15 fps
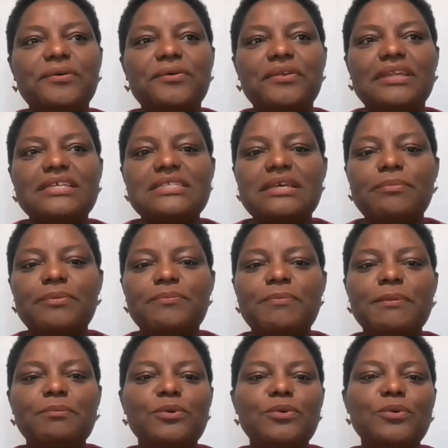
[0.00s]
They say
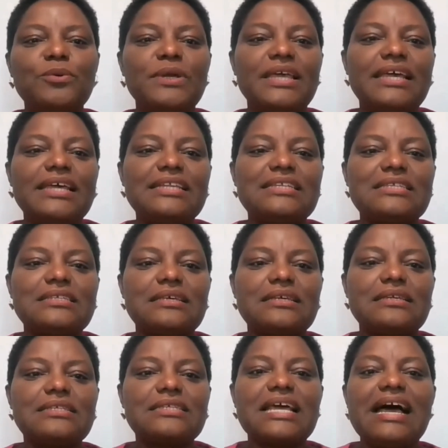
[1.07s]
people who get
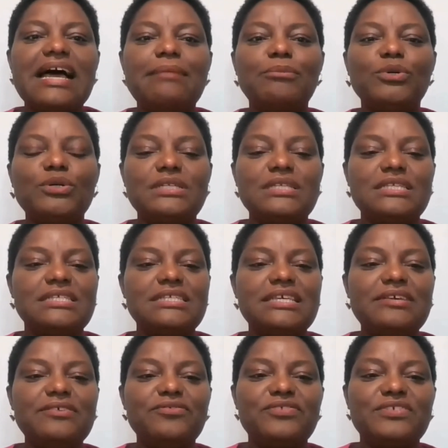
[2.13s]
scammed or
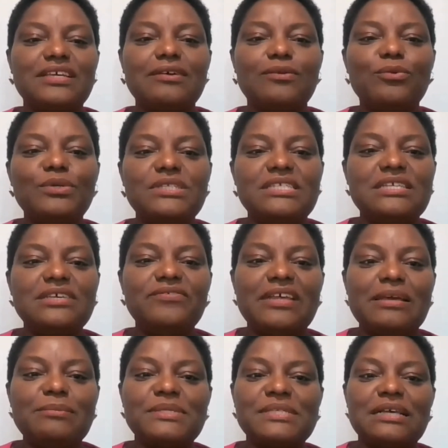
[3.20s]
deceived will deceive
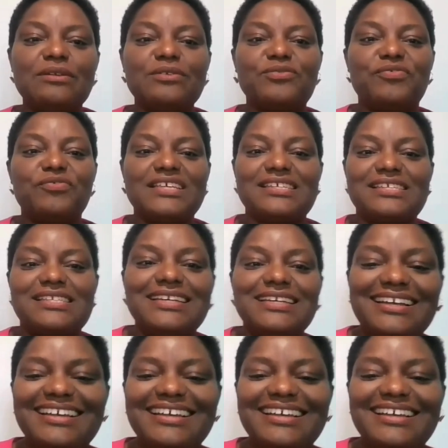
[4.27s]
themselves first.